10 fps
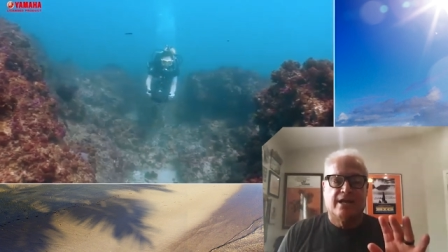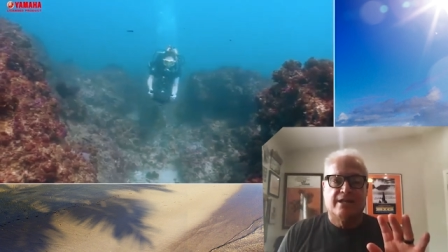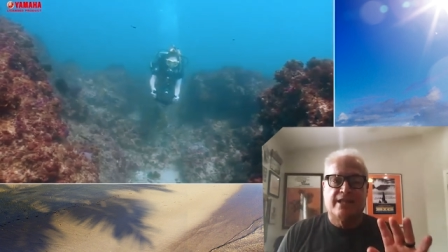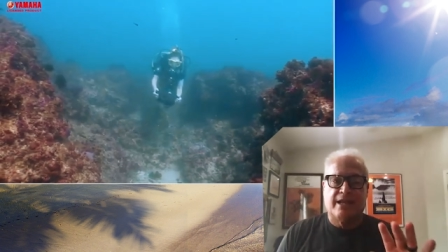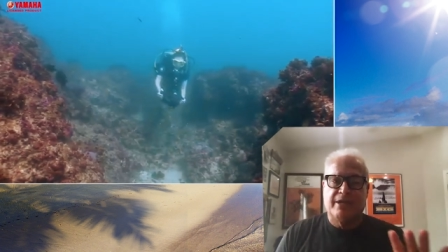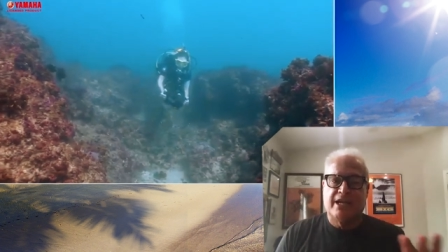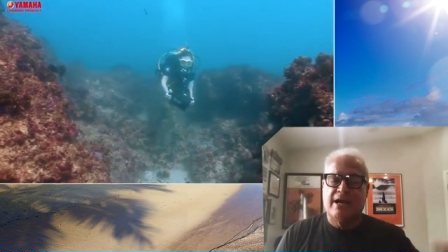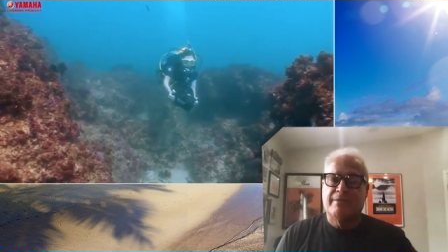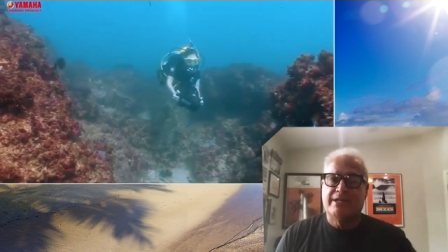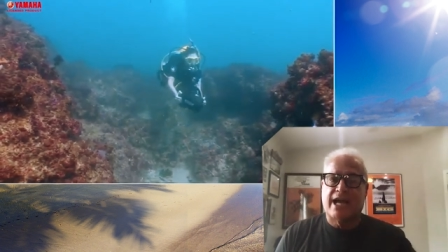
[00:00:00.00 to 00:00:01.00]
they
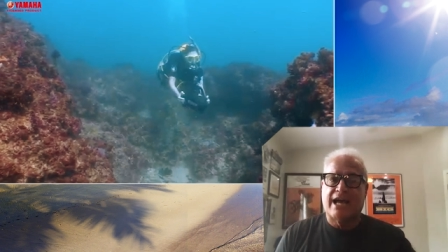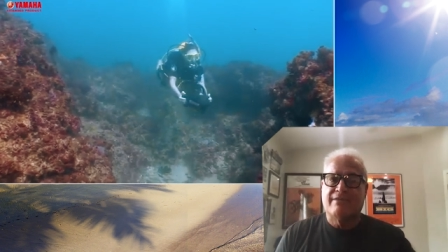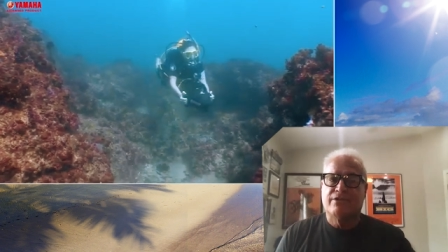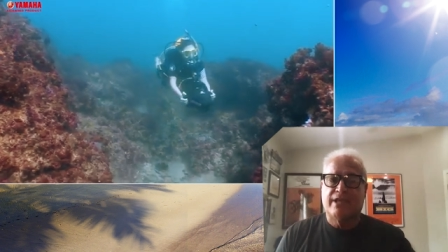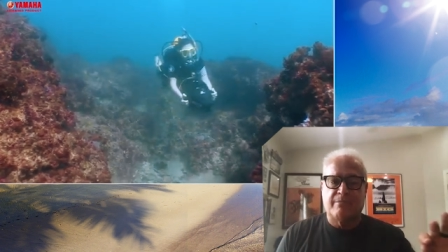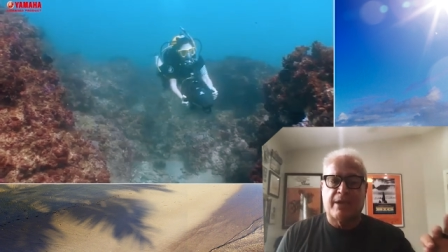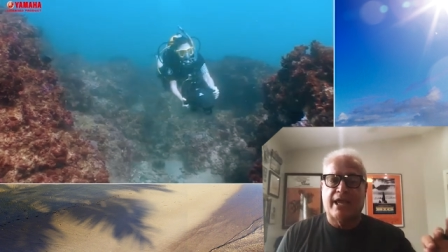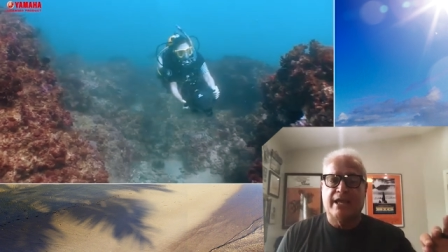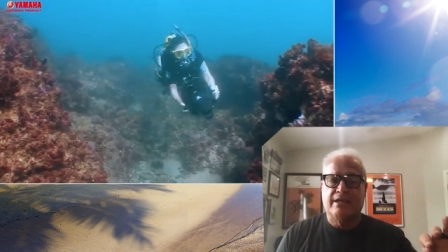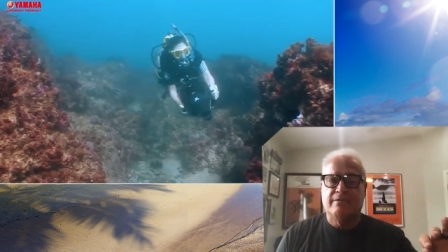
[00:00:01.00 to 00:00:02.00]
become a diver, they
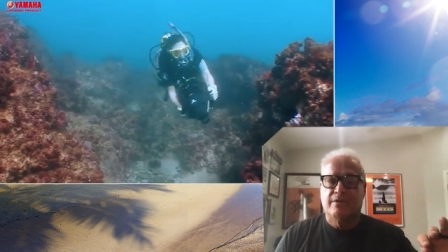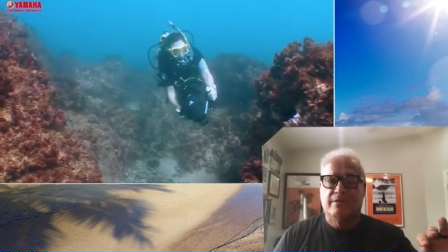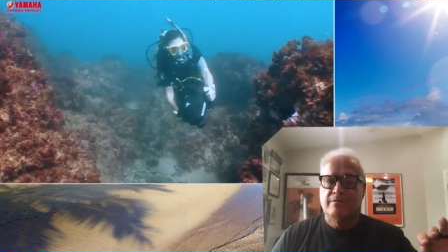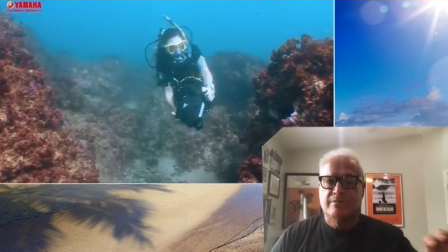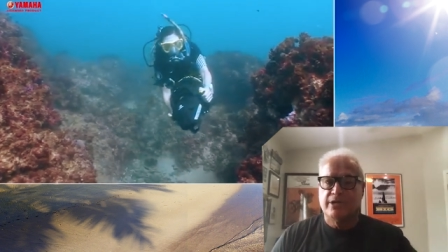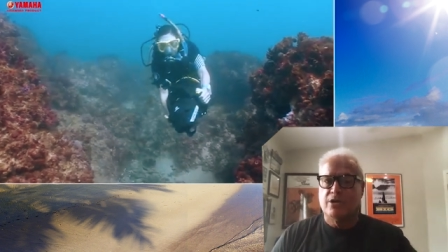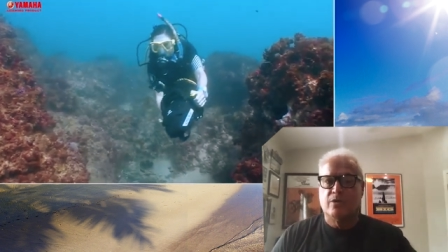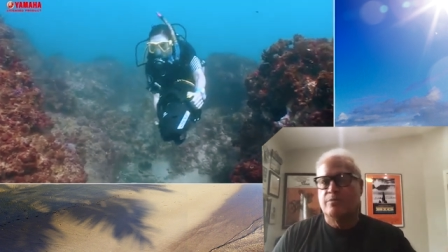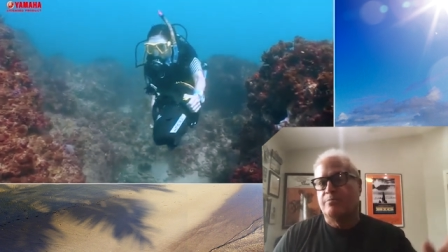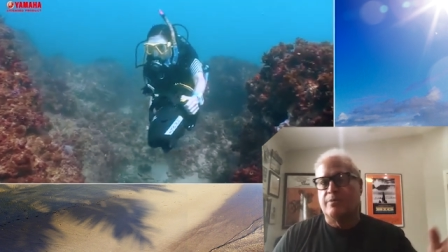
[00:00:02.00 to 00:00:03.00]
pay, you
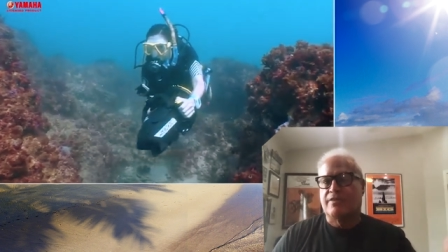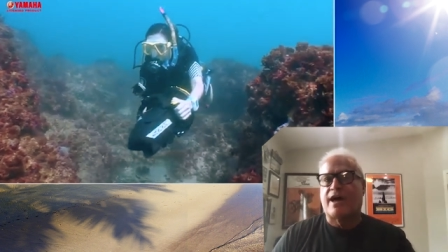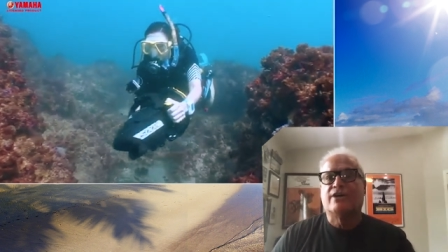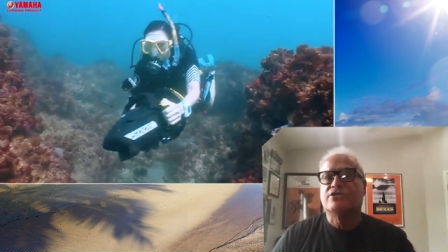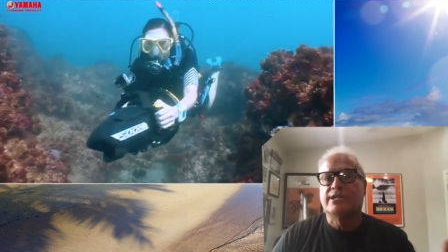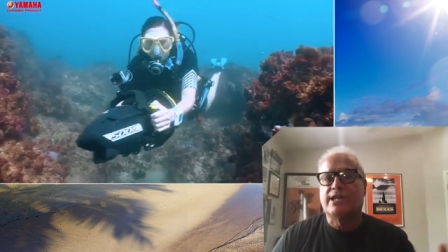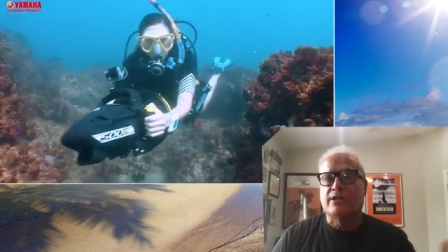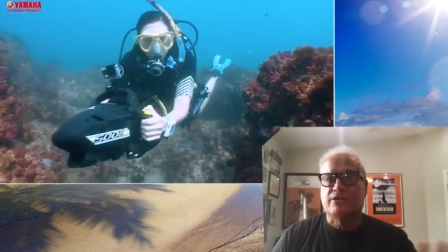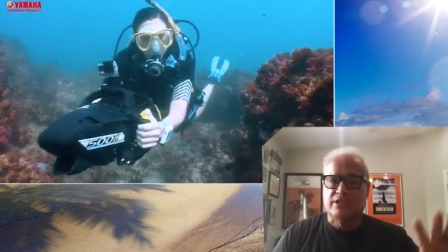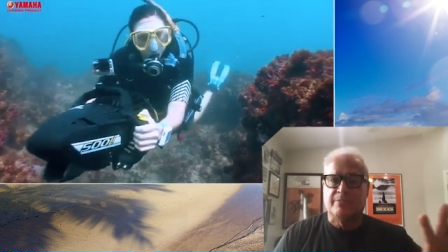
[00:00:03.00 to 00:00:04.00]
know,
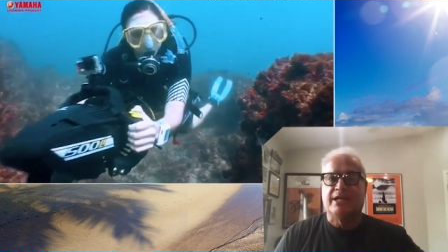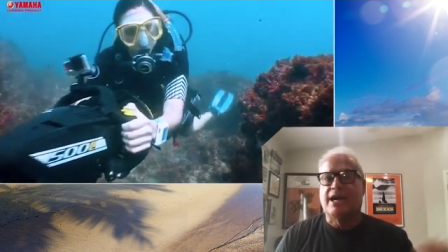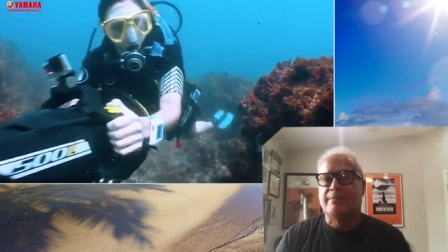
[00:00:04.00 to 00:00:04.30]
$1,000 to become